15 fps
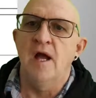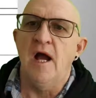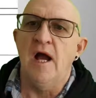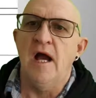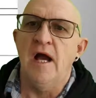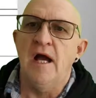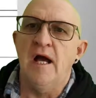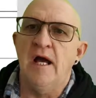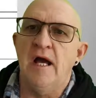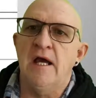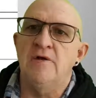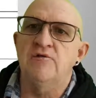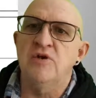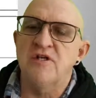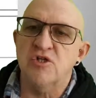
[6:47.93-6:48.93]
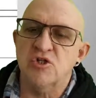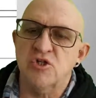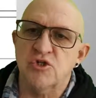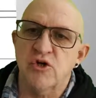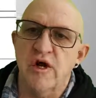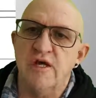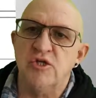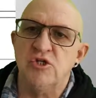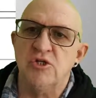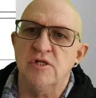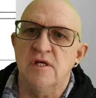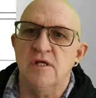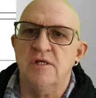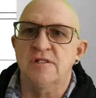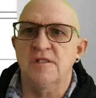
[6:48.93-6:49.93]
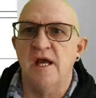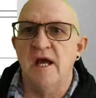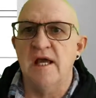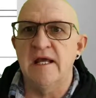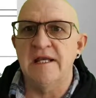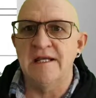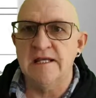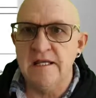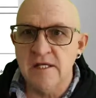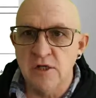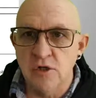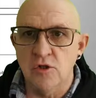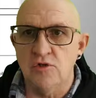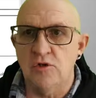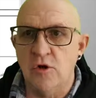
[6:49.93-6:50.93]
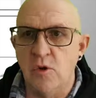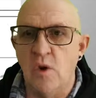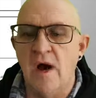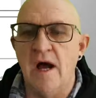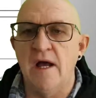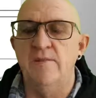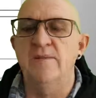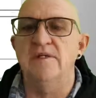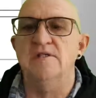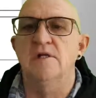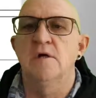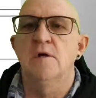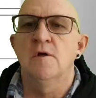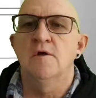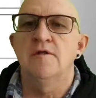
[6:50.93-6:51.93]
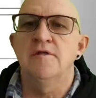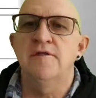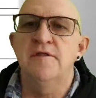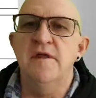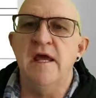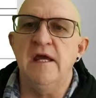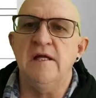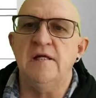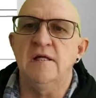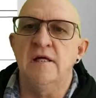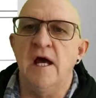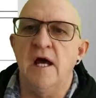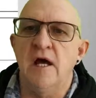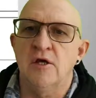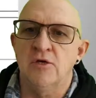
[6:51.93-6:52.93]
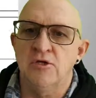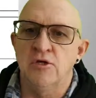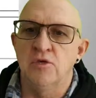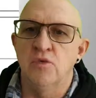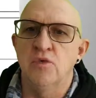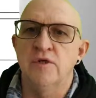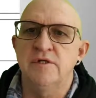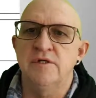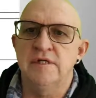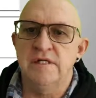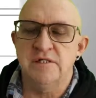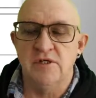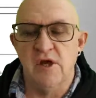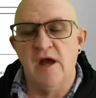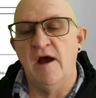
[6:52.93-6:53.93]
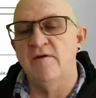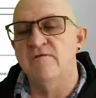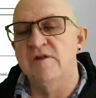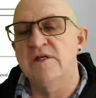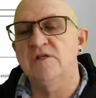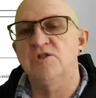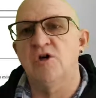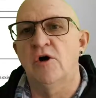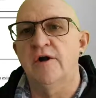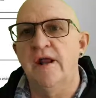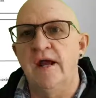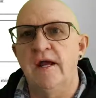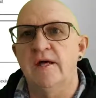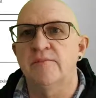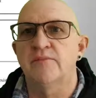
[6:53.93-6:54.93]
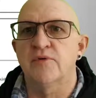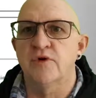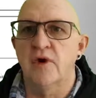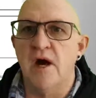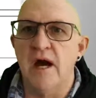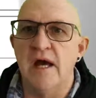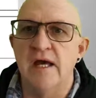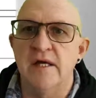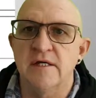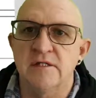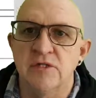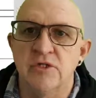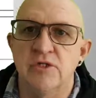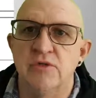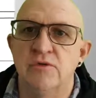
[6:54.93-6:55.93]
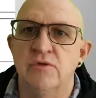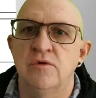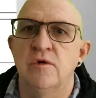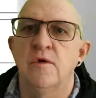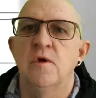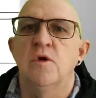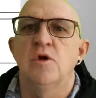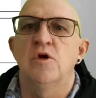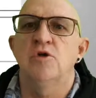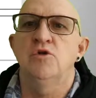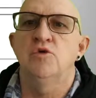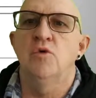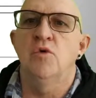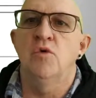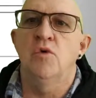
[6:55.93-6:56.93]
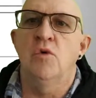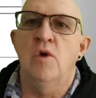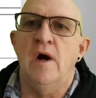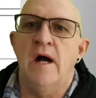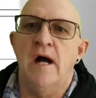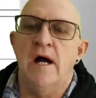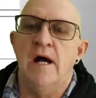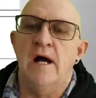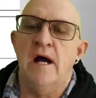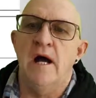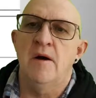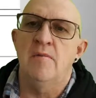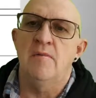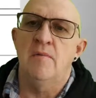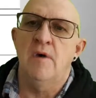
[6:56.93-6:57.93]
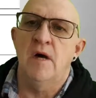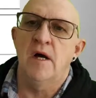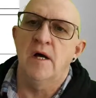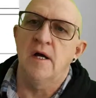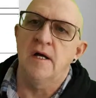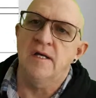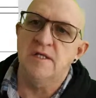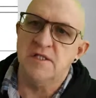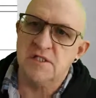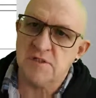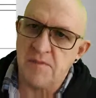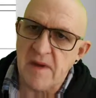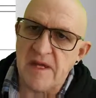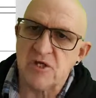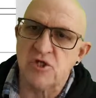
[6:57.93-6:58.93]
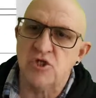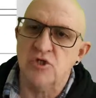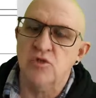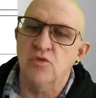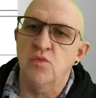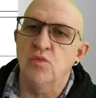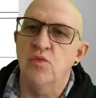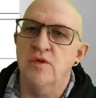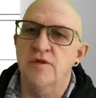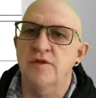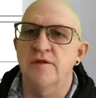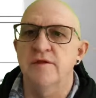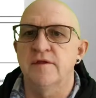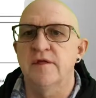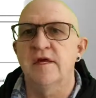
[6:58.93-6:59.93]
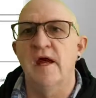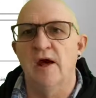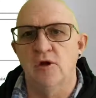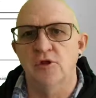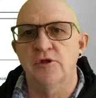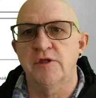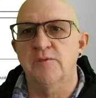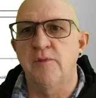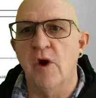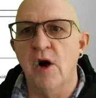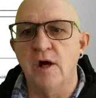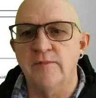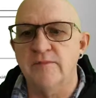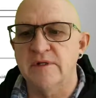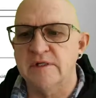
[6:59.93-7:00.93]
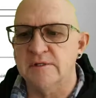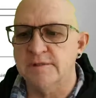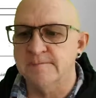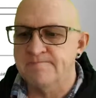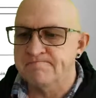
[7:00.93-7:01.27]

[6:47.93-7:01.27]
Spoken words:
and registration is a legal requirement, then you would need to have these on hand prior to your inspection with the health department.